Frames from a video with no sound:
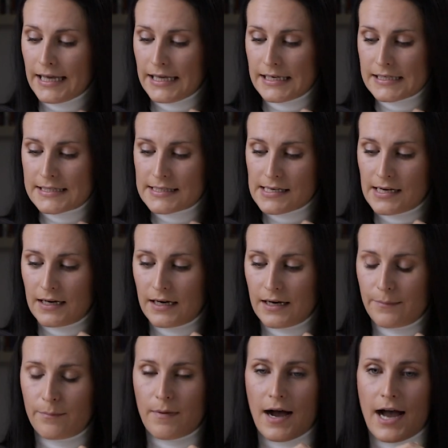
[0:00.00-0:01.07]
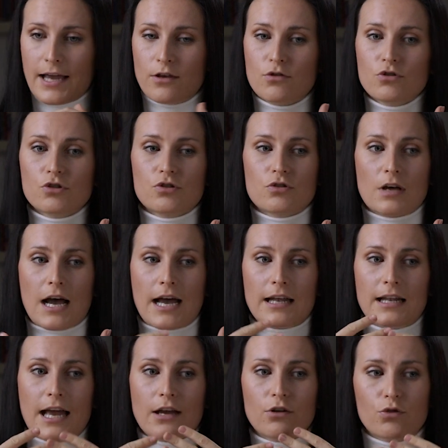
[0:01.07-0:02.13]
is I
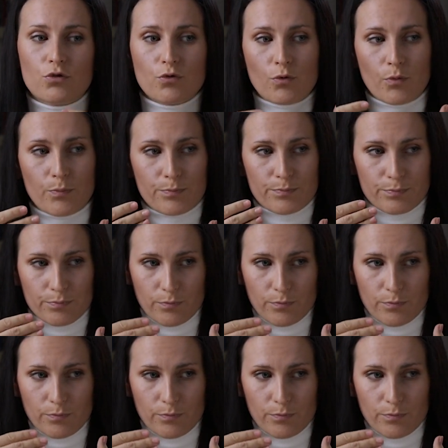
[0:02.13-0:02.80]
like to